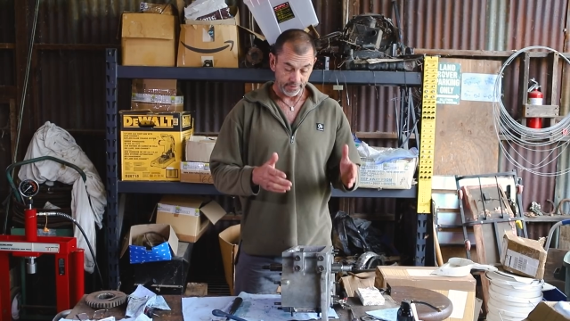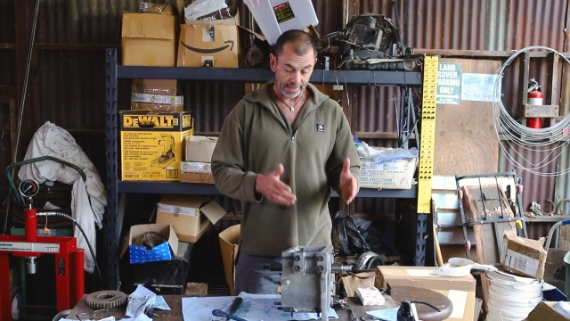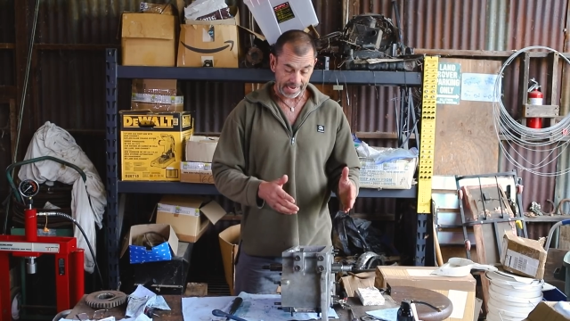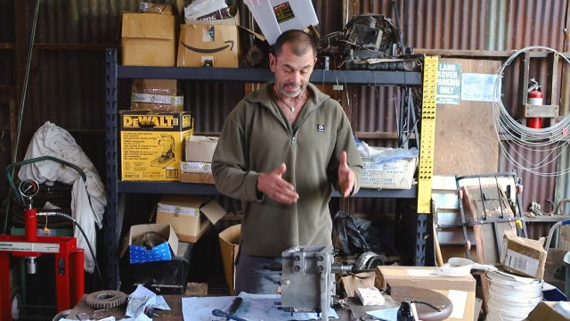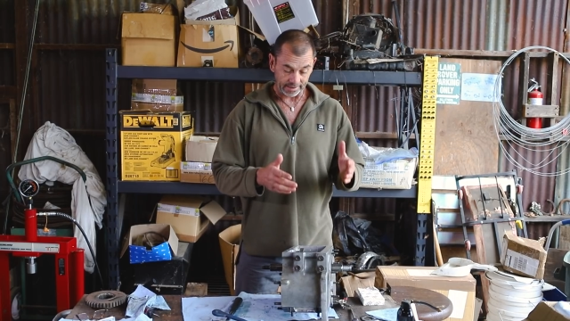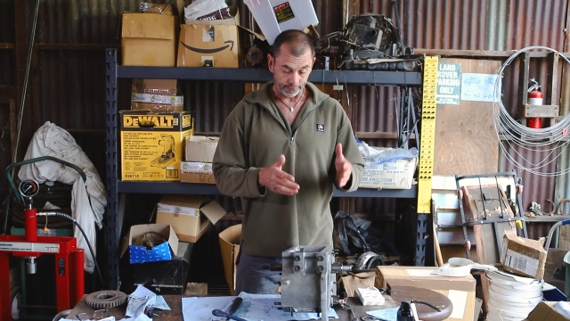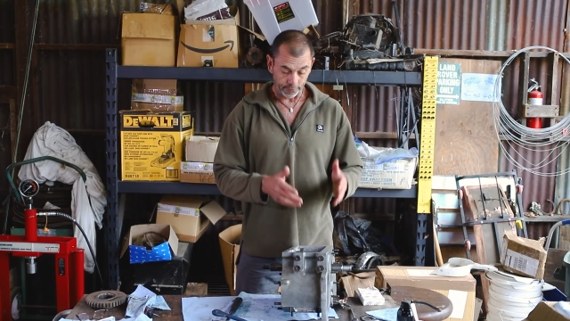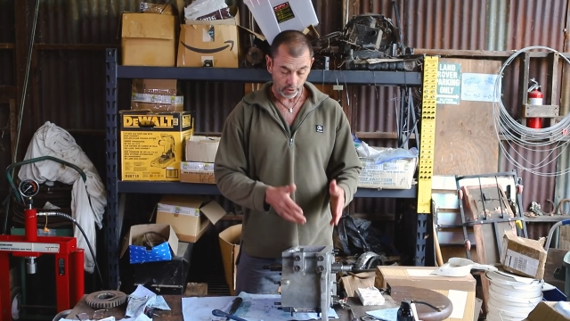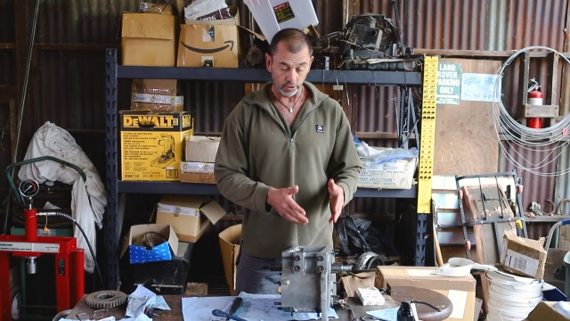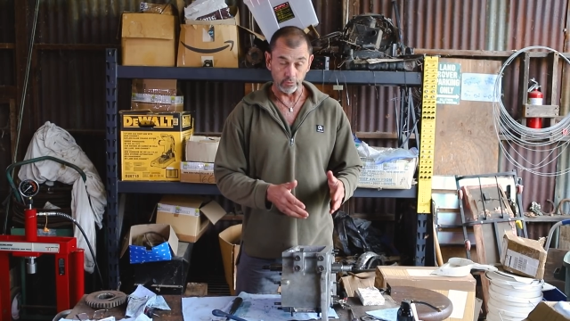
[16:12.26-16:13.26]
that
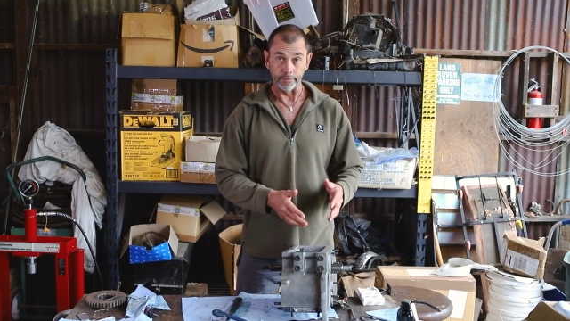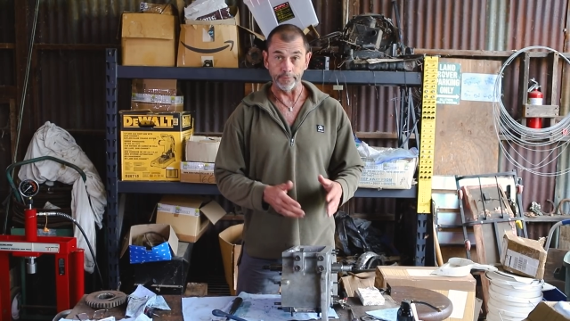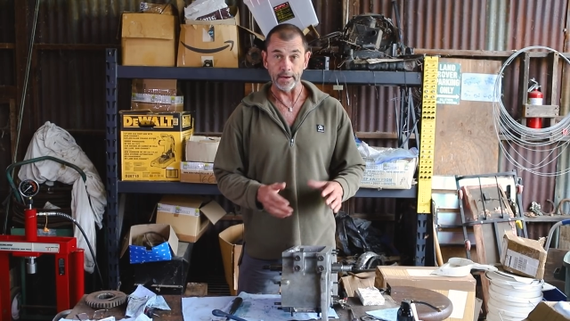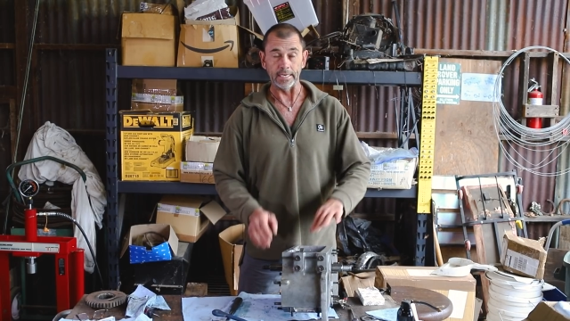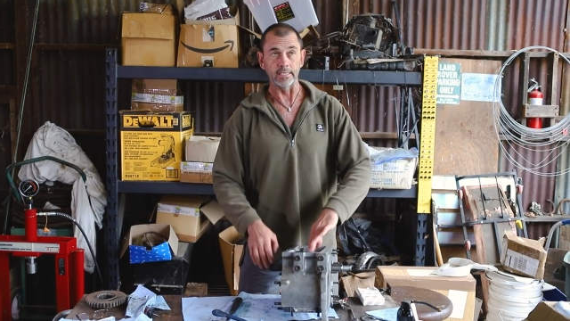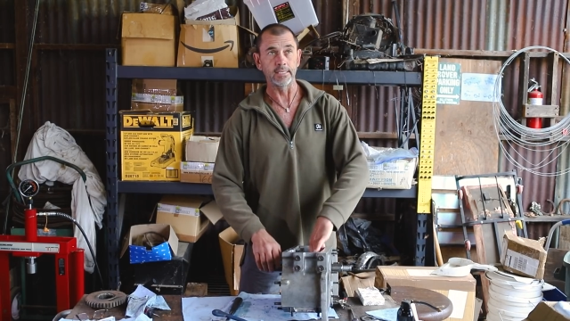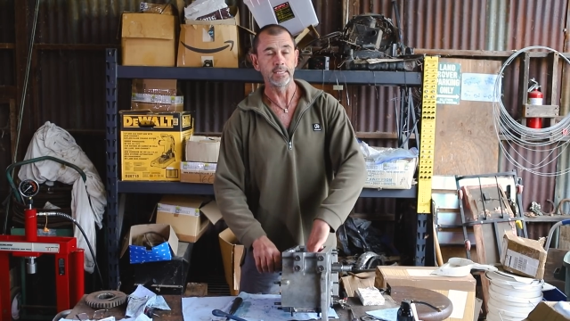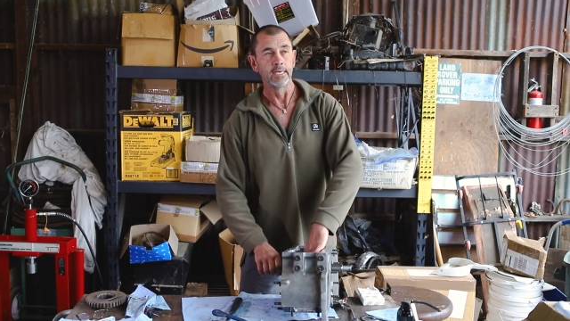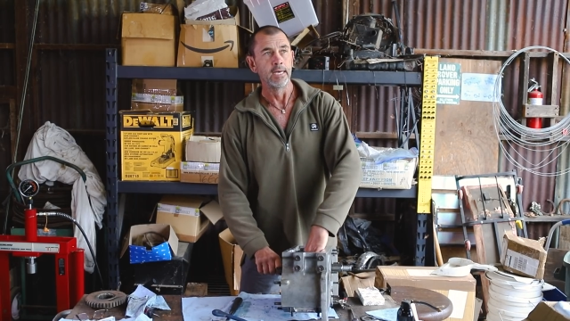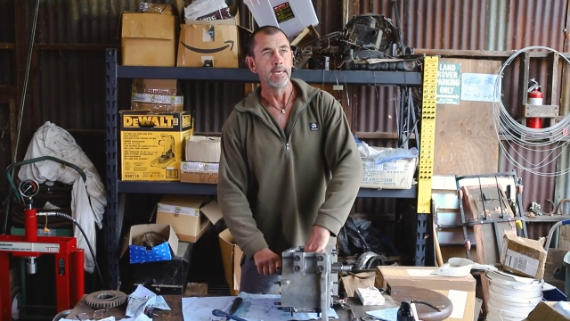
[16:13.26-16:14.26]
further affects